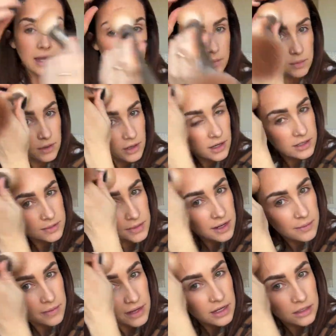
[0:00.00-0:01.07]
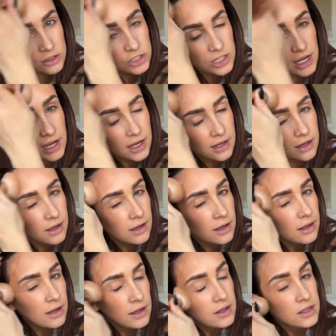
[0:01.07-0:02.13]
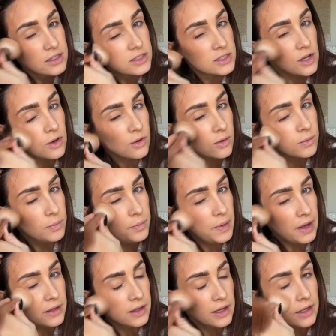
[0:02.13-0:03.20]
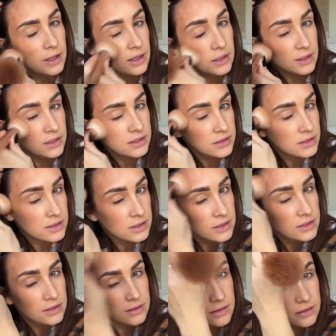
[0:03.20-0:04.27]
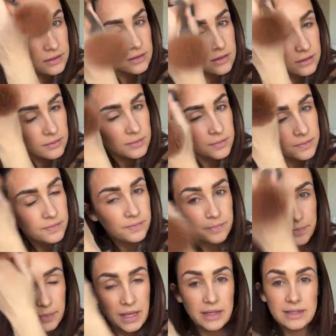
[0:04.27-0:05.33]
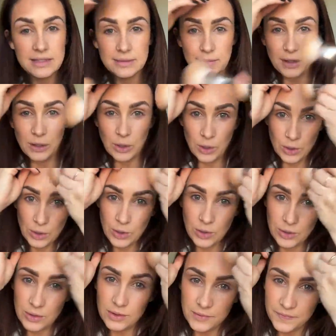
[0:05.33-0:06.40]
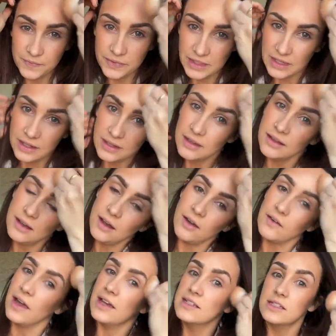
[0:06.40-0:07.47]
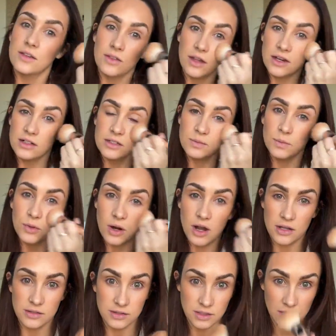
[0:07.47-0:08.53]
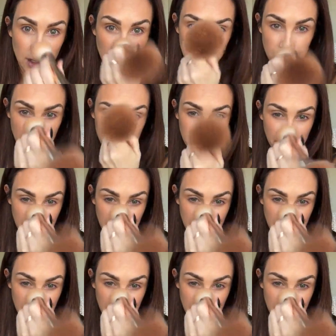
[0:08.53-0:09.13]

amber as my main shade, so Bella is Bella's my girl. Okay, so there's bronzer,